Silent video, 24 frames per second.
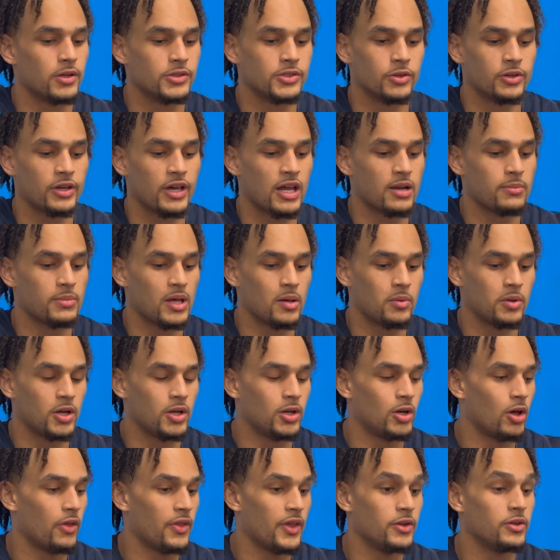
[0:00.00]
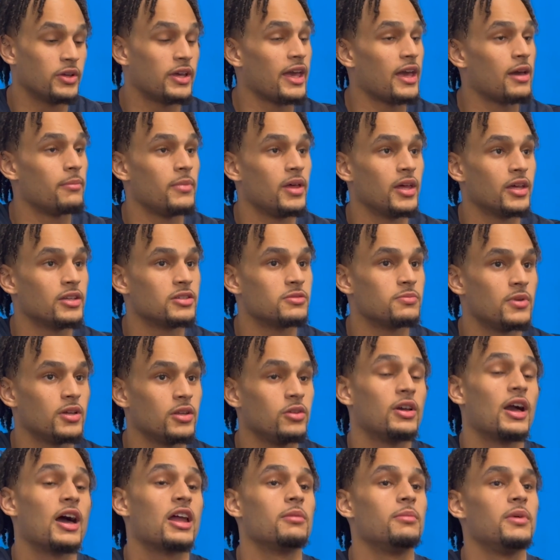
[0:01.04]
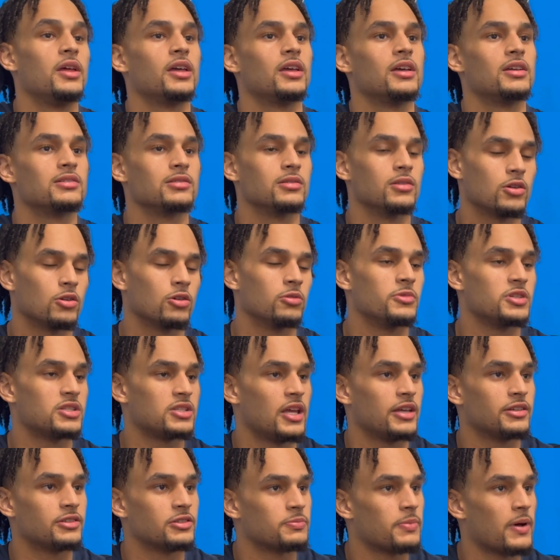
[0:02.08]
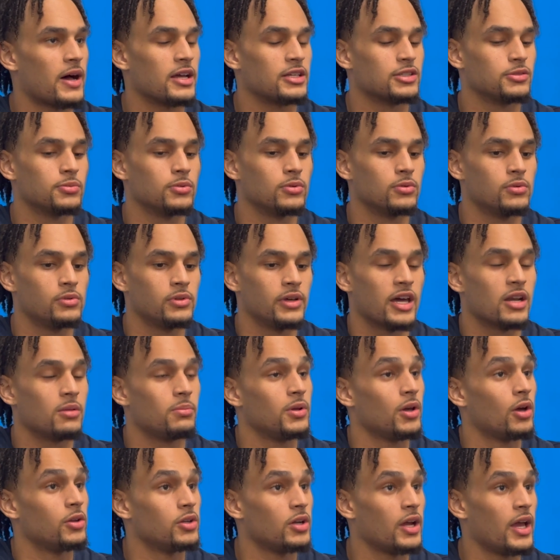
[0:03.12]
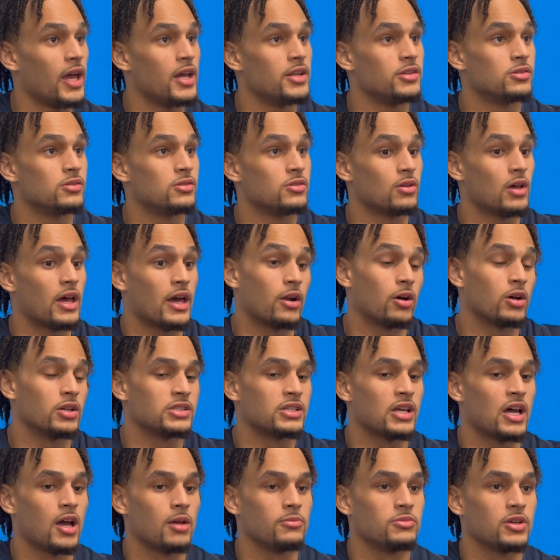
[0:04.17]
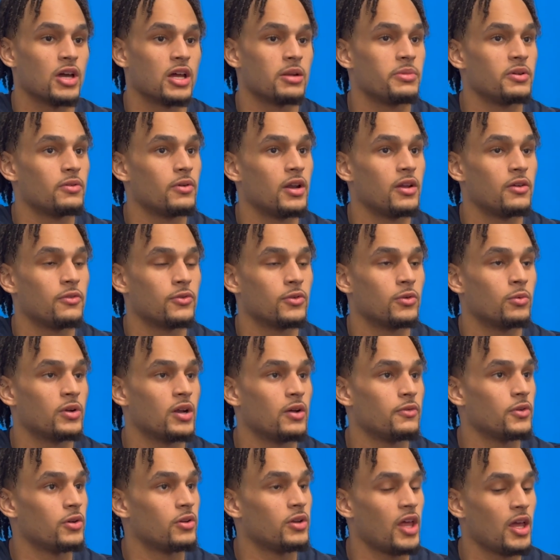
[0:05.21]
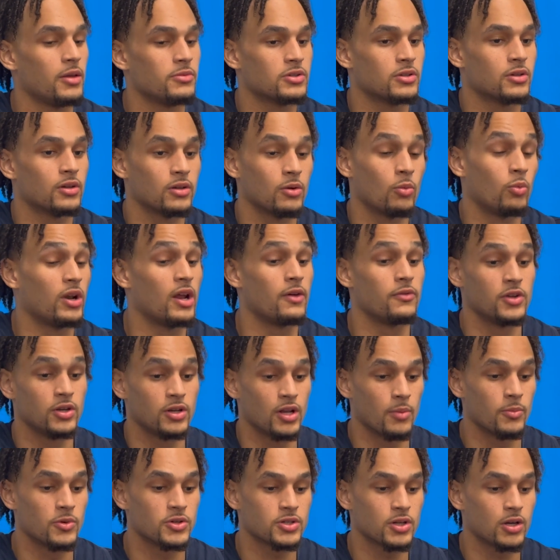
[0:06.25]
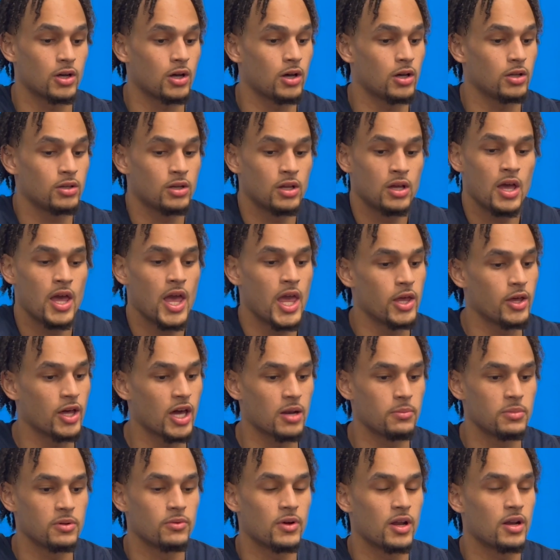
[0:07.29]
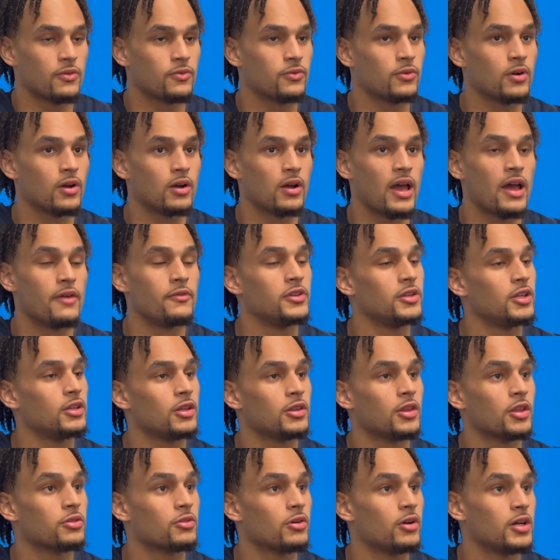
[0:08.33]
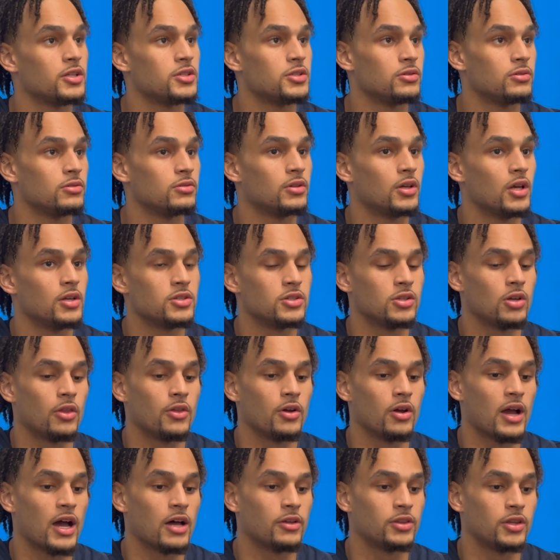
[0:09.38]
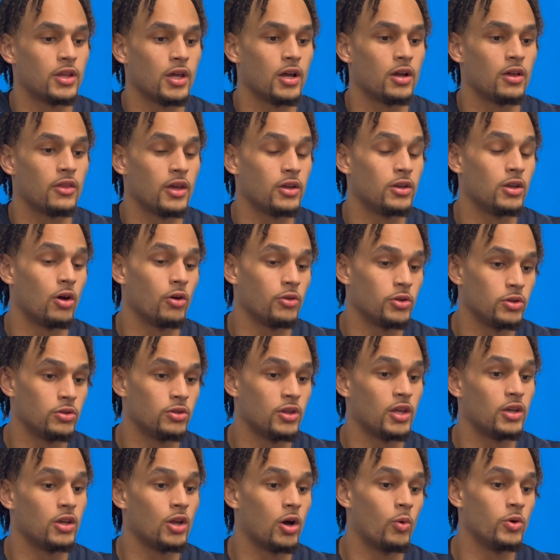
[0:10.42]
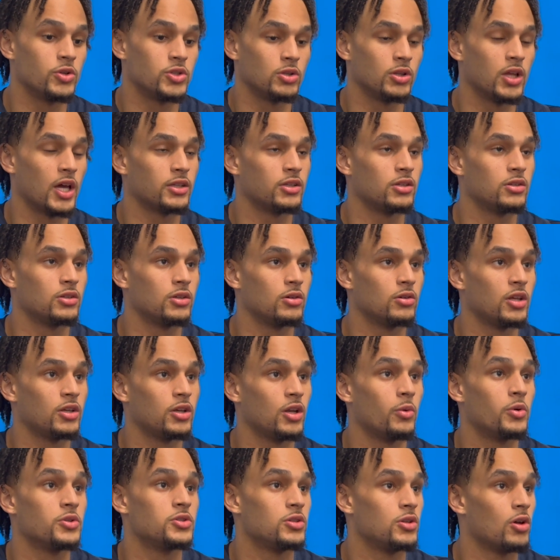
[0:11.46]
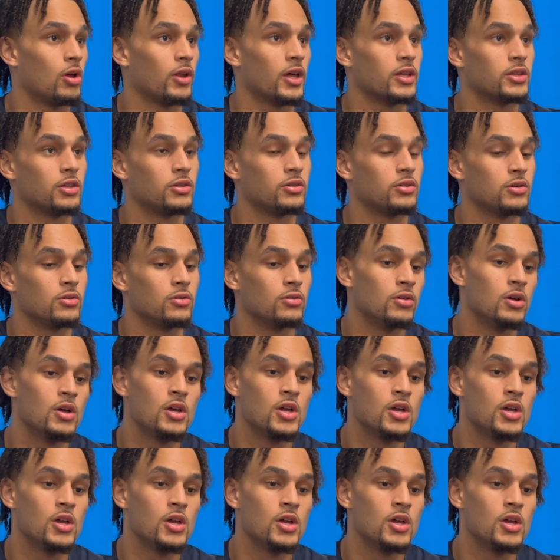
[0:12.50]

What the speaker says: So you got to be able to know that you can't make you got to make as little mistakes as possible. You got to be on your edges at all times. You got to be ready for whenever your number's called. You got to be ready for everything that they throw at you. Because, you know, they're out there. They know you. They know what you like to do. They know what you don't like to do.